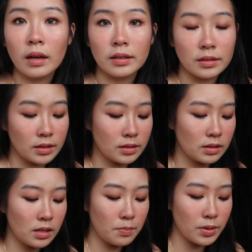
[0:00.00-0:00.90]
And
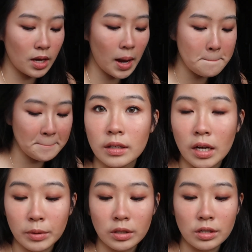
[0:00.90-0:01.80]
this lippy. And
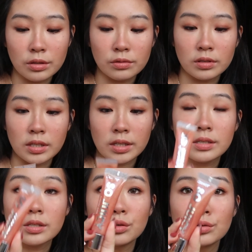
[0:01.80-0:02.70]
then I'm gonna use
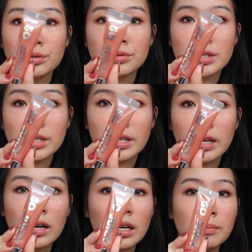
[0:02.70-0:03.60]
this So
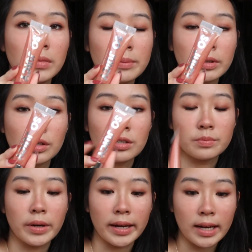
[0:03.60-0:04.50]
Juicy lip gloss
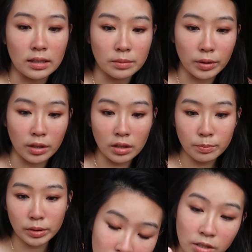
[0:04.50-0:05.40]
by
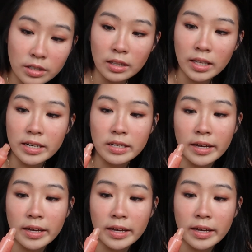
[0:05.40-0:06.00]
Colourpop. It's called Let It